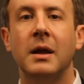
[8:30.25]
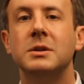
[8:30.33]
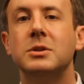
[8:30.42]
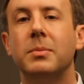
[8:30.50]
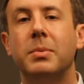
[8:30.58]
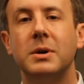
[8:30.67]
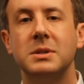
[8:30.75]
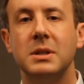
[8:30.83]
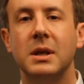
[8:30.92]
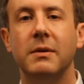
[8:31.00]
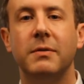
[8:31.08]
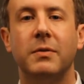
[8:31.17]
So
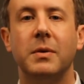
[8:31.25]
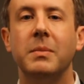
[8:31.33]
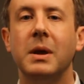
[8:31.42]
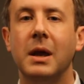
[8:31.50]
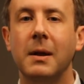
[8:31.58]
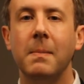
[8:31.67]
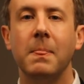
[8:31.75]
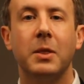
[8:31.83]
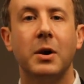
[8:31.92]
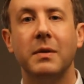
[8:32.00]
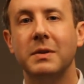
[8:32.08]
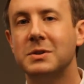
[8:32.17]
personally for me,
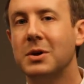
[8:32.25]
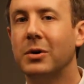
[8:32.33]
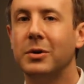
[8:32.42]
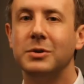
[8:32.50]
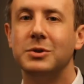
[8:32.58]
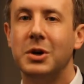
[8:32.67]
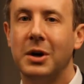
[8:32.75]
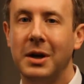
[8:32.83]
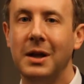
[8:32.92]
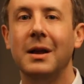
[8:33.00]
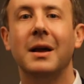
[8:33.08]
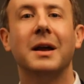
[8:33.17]
during this whole
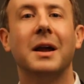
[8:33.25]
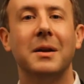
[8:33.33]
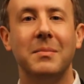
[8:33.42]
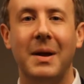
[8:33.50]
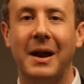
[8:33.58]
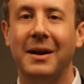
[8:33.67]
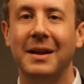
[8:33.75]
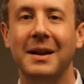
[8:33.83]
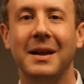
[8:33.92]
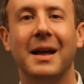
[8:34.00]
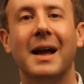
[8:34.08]
journey, I got married.